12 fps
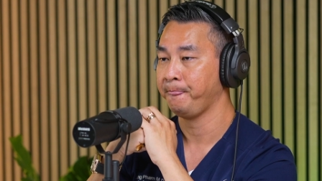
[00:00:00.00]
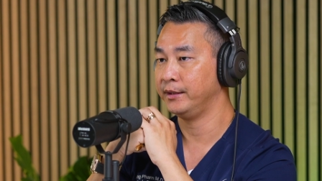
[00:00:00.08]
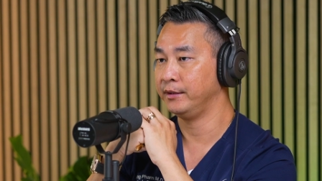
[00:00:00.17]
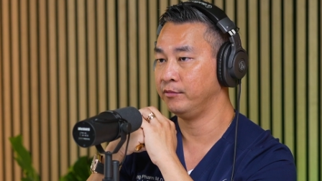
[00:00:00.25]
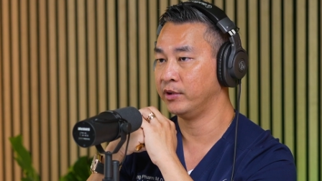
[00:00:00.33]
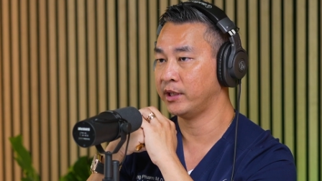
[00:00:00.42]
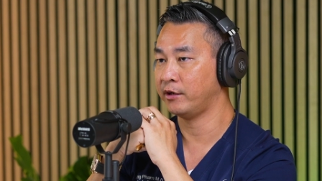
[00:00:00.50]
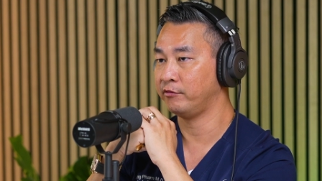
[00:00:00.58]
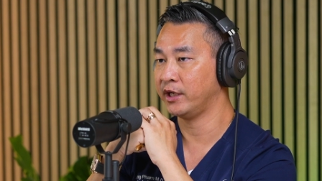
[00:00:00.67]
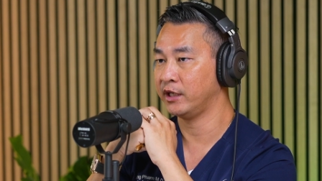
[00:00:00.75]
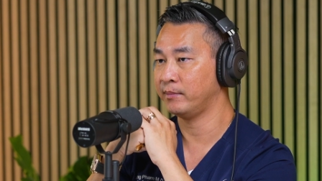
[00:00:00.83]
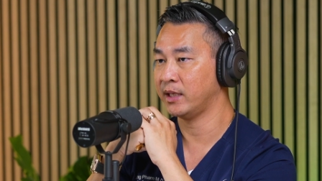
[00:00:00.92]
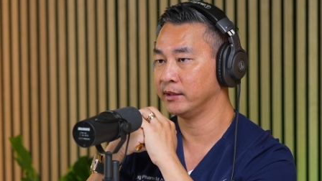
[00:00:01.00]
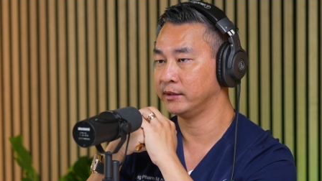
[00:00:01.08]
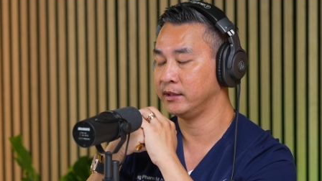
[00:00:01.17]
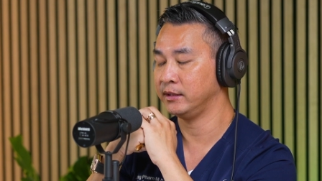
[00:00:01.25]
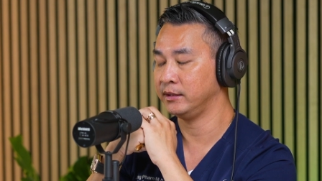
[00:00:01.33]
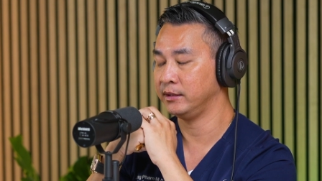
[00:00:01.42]
when I read about
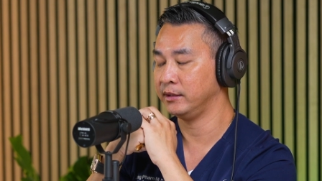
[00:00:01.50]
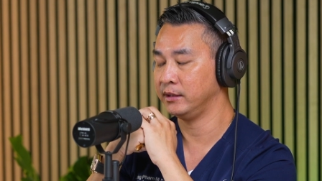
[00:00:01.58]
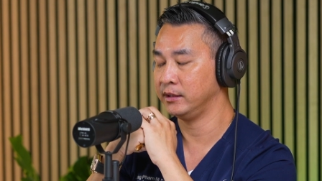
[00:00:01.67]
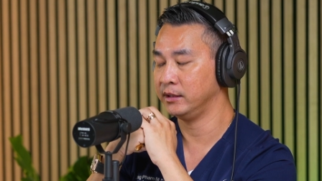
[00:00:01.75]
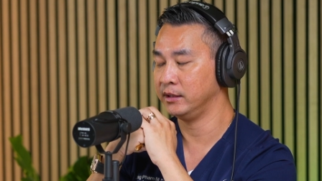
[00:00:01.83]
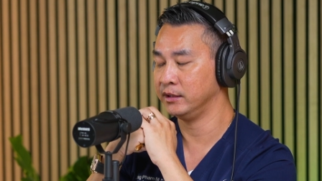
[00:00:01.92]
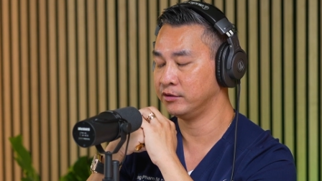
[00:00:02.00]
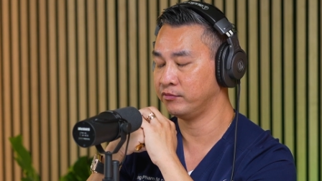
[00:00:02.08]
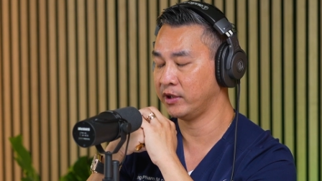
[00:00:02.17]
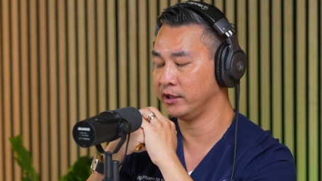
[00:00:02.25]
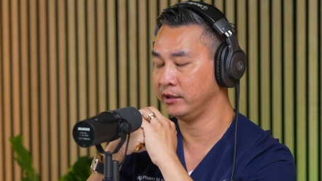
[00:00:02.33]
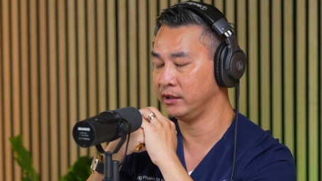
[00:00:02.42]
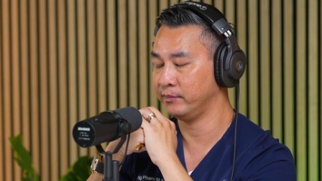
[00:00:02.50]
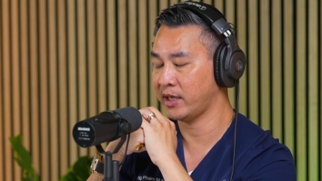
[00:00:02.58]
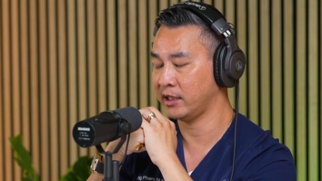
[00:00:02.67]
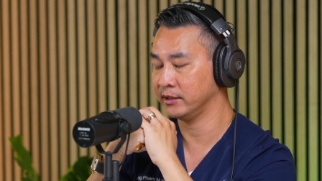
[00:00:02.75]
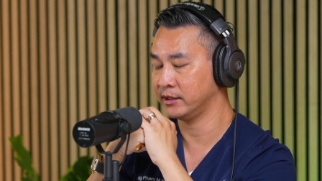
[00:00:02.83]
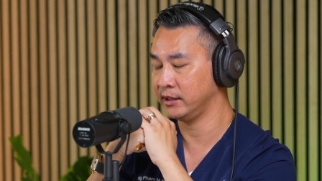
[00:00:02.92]
the
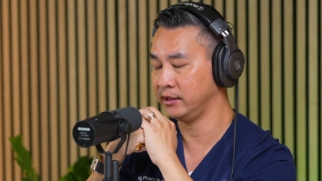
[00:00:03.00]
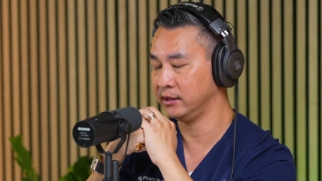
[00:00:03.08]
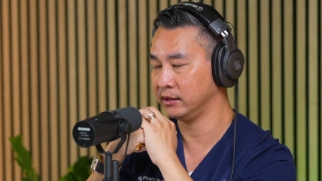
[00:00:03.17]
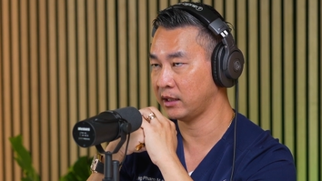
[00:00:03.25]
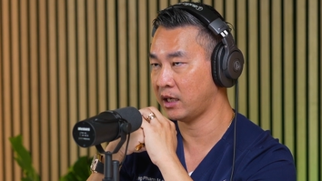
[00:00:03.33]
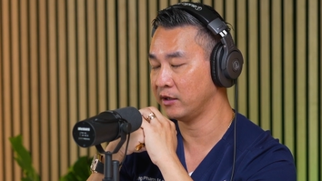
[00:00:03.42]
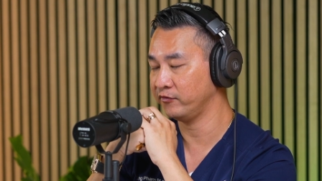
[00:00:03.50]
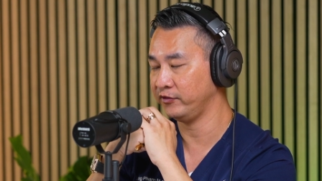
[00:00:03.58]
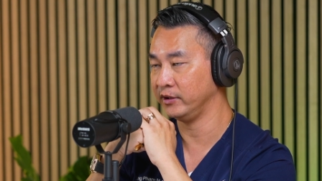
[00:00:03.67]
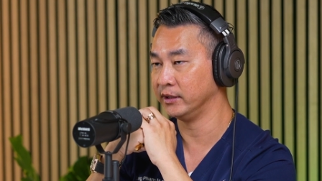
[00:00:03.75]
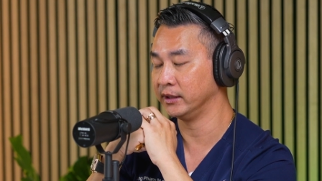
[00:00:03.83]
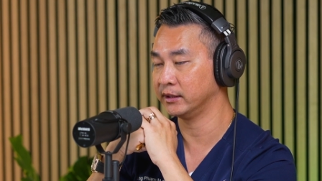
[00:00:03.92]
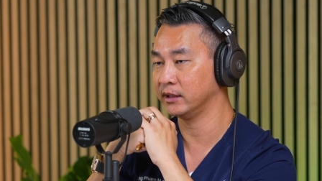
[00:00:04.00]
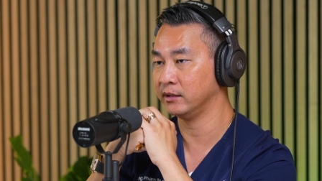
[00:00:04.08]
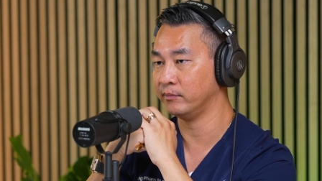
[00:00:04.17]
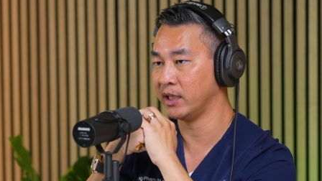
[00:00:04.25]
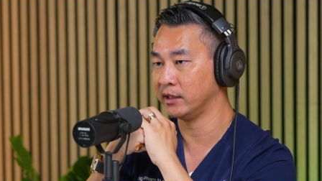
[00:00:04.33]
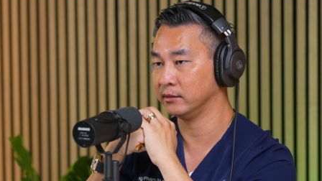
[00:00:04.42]
Israeli-Palestinian conflict and
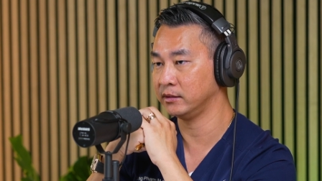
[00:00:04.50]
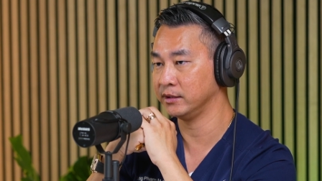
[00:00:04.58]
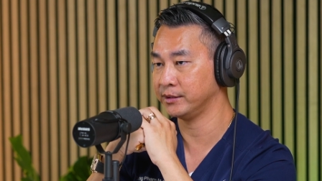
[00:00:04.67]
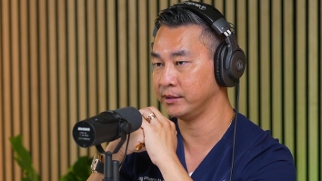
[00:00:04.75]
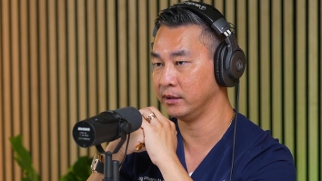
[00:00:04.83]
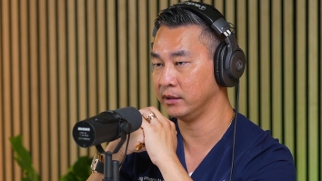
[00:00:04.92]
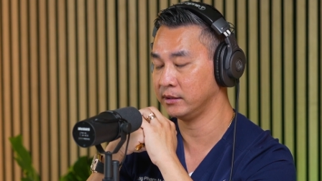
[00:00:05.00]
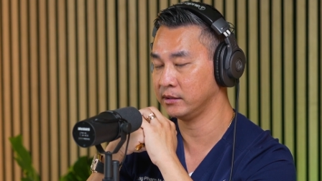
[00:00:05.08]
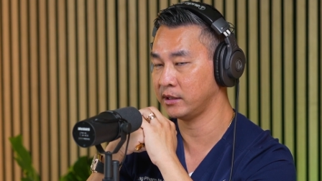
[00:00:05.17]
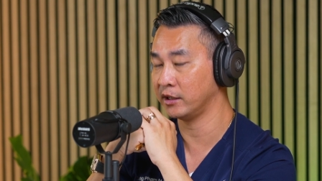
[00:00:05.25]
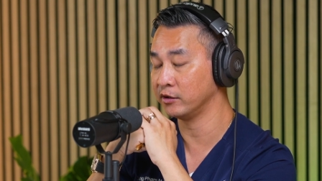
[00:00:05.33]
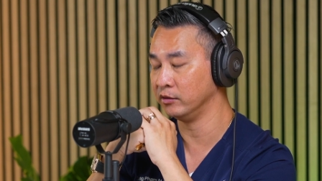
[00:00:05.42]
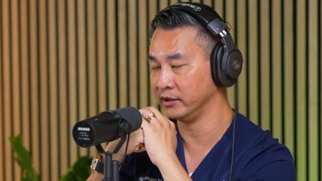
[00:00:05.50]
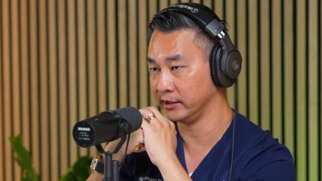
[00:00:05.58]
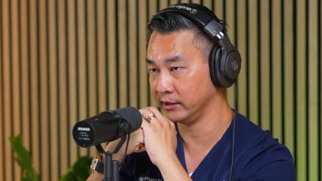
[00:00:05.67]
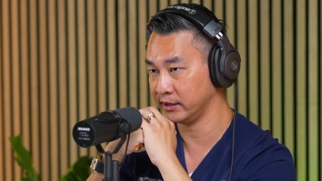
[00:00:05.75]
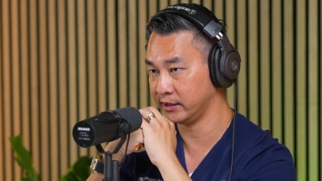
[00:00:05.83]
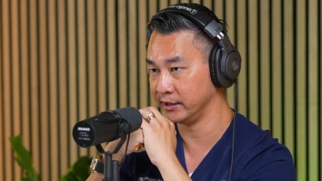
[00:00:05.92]
about just the
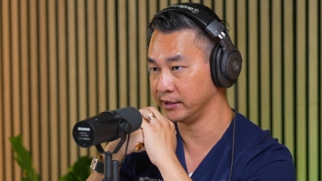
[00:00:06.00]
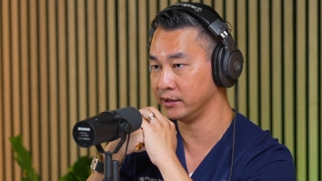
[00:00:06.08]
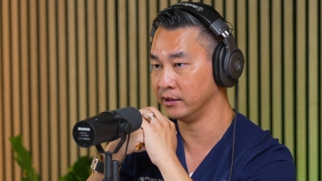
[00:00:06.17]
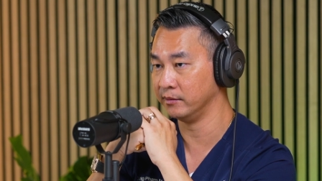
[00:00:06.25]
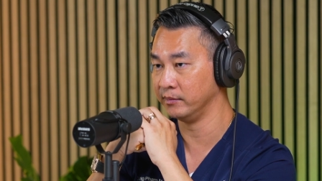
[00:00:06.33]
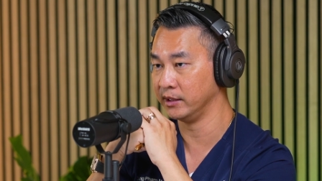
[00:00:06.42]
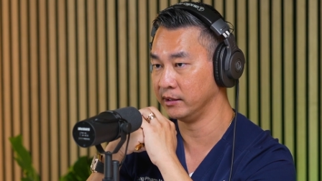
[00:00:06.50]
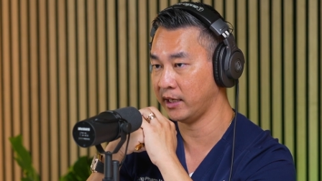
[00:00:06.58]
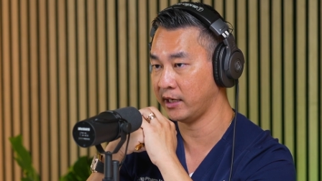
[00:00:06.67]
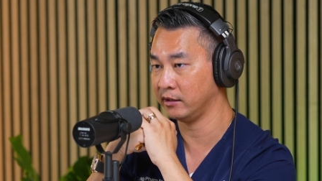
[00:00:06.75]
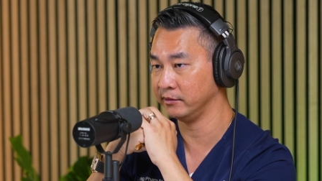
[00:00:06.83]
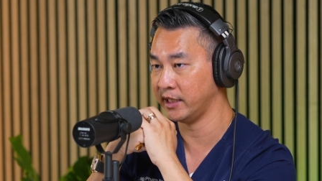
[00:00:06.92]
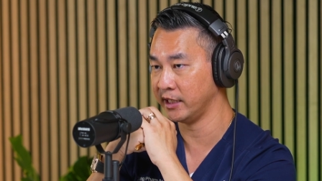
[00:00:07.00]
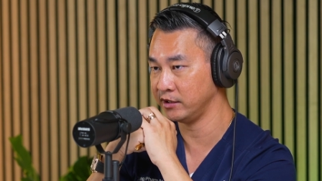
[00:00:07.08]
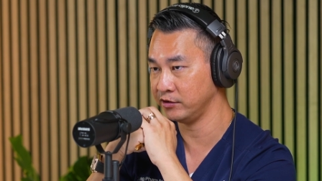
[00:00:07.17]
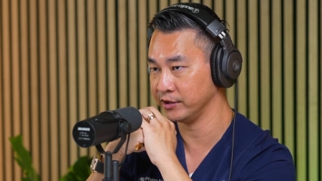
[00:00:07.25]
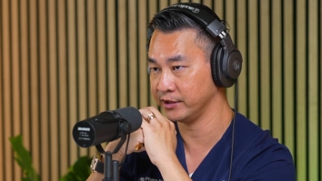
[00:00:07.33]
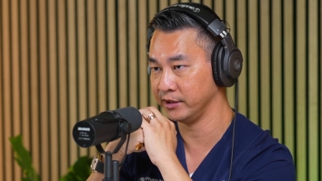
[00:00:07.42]
tunneling system and how
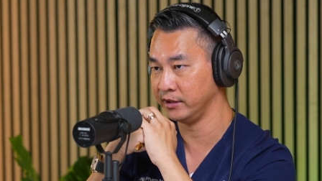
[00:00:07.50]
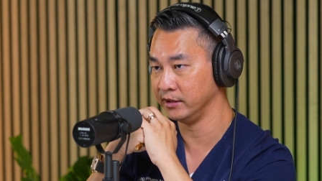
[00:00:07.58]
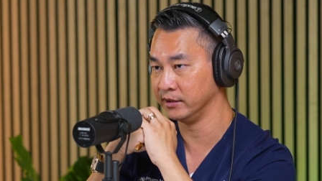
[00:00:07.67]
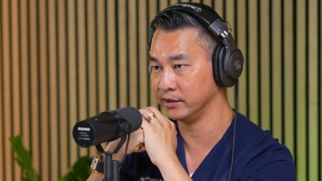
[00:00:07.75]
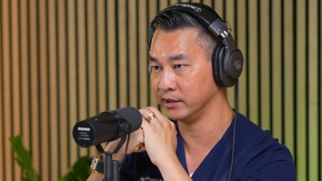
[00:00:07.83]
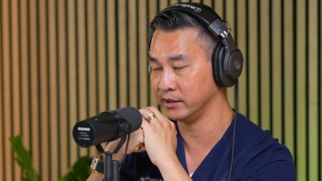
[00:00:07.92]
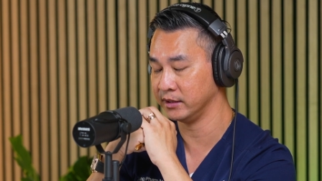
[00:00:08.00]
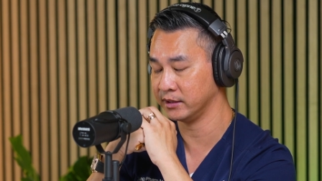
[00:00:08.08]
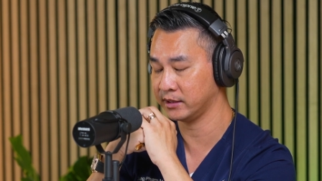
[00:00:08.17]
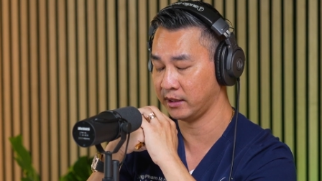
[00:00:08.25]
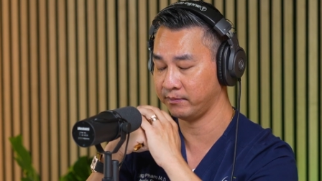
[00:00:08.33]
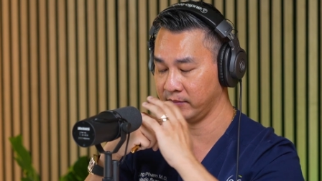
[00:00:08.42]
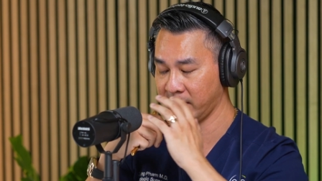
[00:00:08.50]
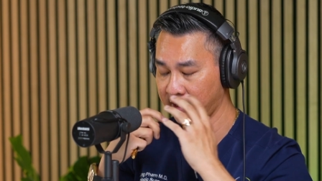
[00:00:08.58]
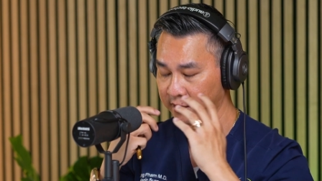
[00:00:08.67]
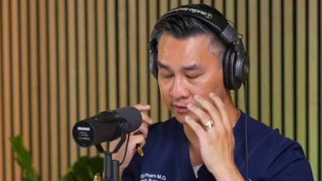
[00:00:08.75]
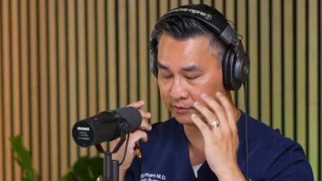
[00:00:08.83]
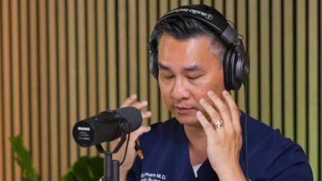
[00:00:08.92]
dangerous it is, it just
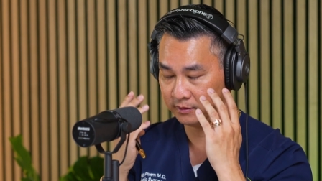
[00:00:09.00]
somehow,